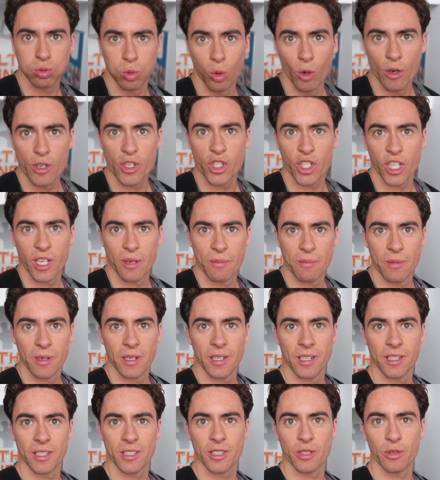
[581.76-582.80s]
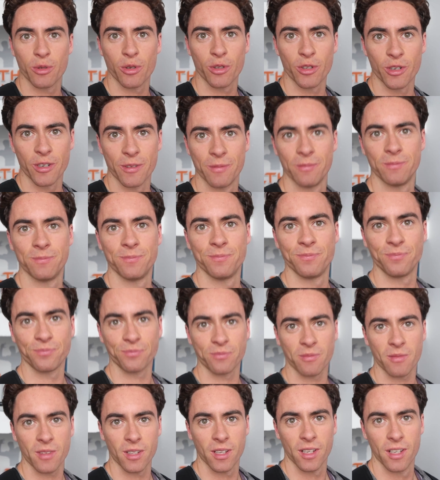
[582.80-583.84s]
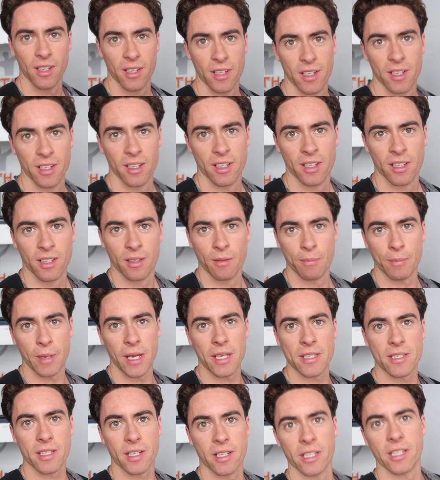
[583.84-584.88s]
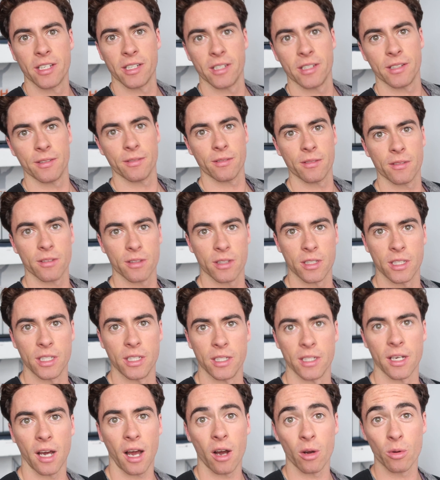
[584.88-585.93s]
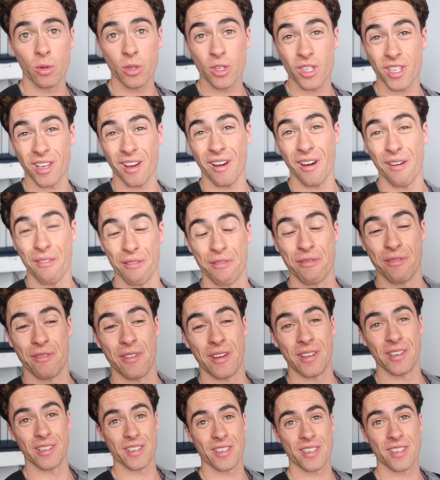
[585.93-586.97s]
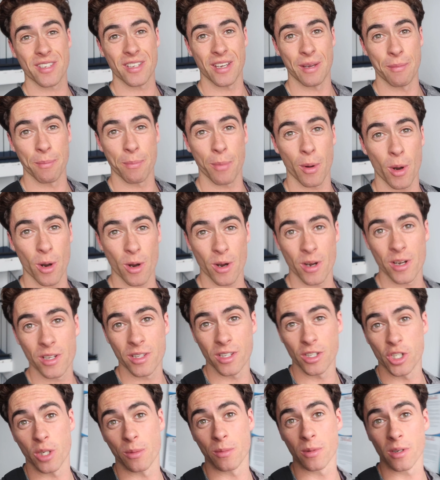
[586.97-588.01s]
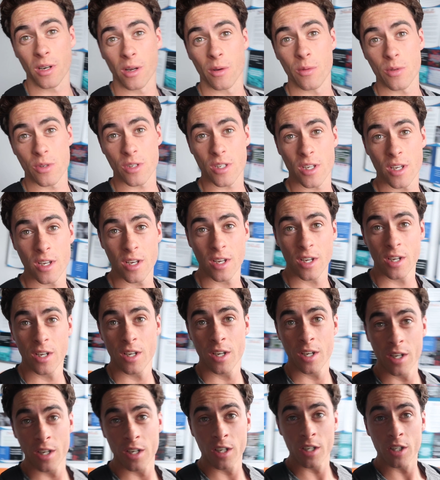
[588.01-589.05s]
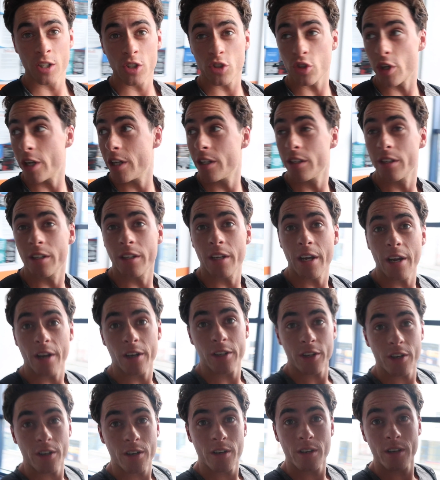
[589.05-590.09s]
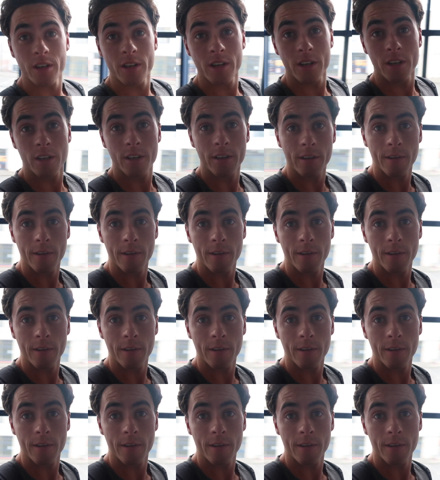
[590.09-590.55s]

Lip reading: One gym to another. Basically, the House of Fitness in Birr, the gym that I was training in earlier,